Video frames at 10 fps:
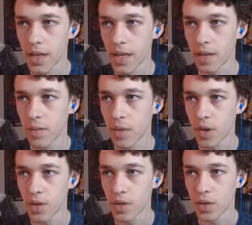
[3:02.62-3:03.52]
think
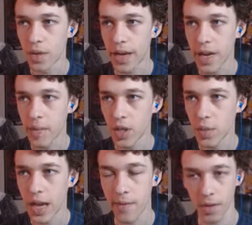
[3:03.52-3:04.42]
Makoto's grayed out because
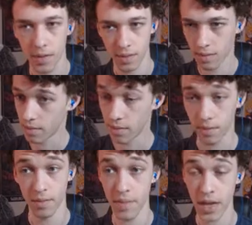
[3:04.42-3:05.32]
we haven't
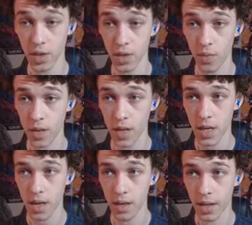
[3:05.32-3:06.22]
made shit with her
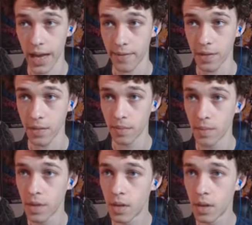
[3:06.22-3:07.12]
yet. Like, I have to
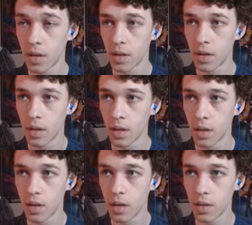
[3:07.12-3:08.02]

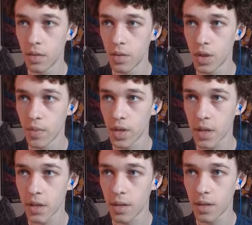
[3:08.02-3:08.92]
do something.